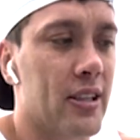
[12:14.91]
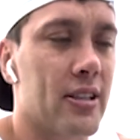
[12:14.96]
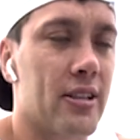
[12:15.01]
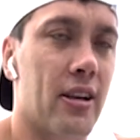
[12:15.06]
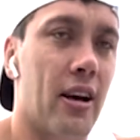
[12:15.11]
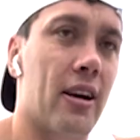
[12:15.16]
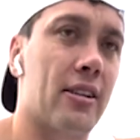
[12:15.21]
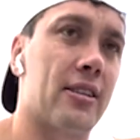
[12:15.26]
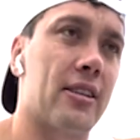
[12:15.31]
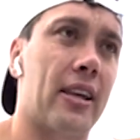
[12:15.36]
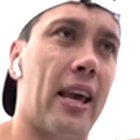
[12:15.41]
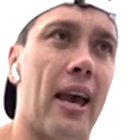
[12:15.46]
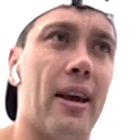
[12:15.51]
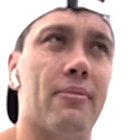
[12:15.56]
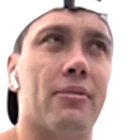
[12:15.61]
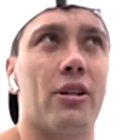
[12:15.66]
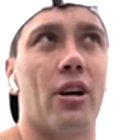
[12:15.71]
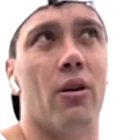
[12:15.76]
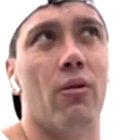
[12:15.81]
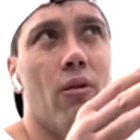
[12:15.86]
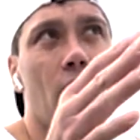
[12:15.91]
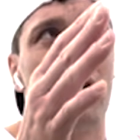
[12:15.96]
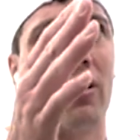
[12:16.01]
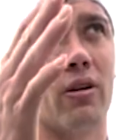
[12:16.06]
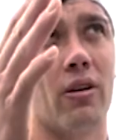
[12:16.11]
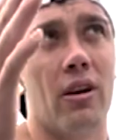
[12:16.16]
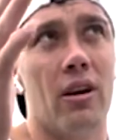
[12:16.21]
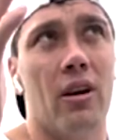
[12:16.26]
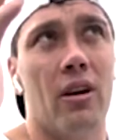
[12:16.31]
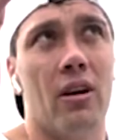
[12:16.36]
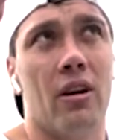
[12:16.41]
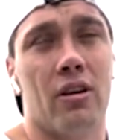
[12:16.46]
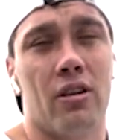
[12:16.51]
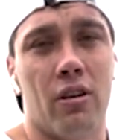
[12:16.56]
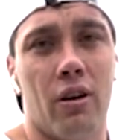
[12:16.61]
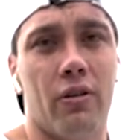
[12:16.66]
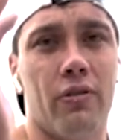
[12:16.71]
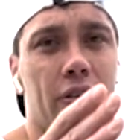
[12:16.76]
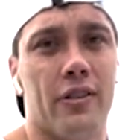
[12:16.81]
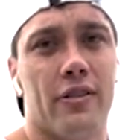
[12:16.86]
So as the games go on,
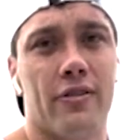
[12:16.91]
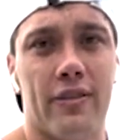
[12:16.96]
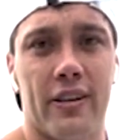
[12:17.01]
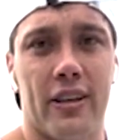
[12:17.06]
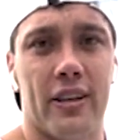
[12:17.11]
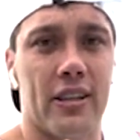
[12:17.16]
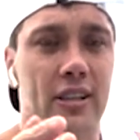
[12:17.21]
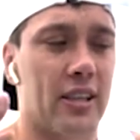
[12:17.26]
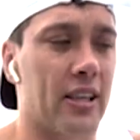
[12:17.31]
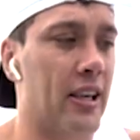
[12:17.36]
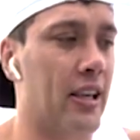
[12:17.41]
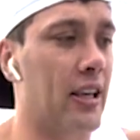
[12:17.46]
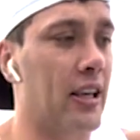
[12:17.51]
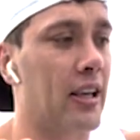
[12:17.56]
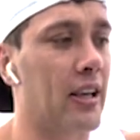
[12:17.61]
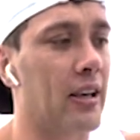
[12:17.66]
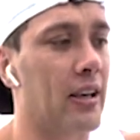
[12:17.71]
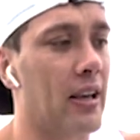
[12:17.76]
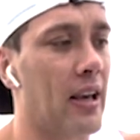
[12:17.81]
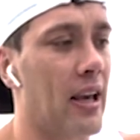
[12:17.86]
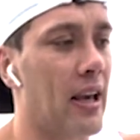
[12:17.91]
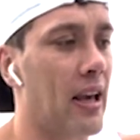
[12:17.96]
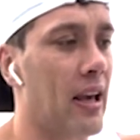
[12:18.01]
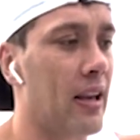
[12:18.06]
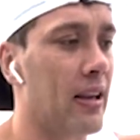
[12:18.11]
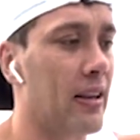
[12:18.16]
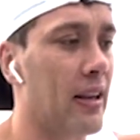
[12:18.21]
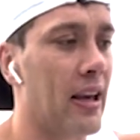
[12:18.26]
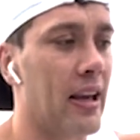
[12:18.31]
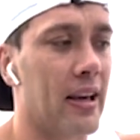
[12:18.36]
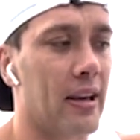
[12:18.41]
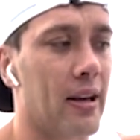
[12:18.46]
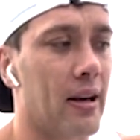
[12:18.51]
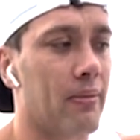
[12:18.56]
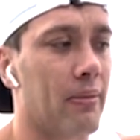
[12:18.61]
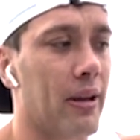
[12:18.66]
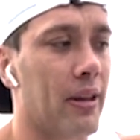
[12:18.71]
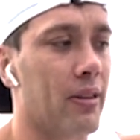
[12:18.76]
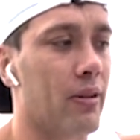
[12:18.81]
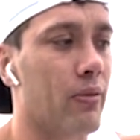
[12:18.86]
Dolphins fitness kick in and they end
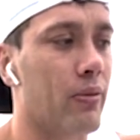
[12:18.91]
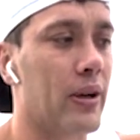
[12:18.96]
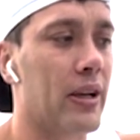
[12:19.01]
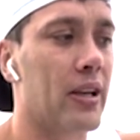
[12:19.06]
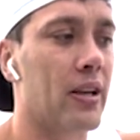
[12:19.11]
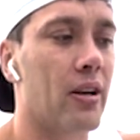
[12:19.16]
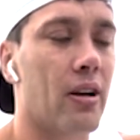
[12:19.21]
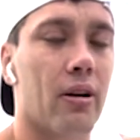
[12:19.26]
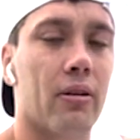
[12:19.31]
up getting the win.